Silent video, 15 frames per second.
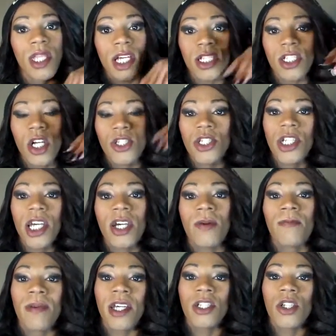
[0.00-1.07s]
that starts to take
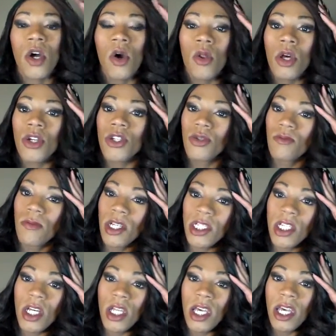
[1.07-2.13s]
a big toll on you
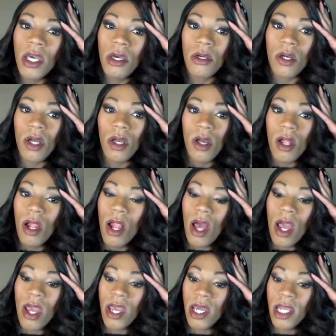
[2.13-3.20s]
mentally,
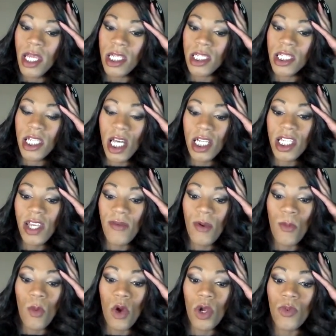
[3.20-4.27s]
and it sucks
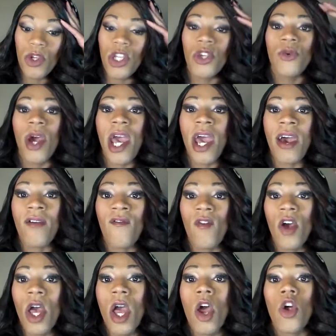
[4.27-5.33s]
even more when you
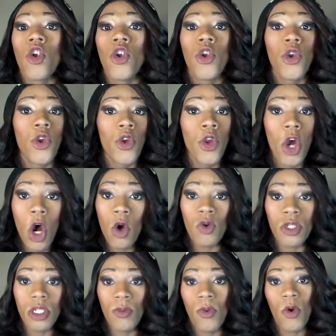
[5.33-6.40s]
have
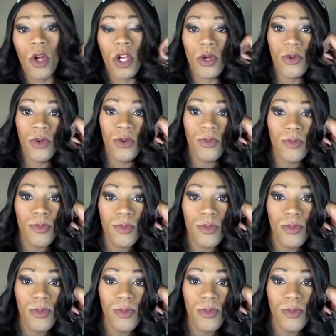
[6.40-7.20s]
no support group.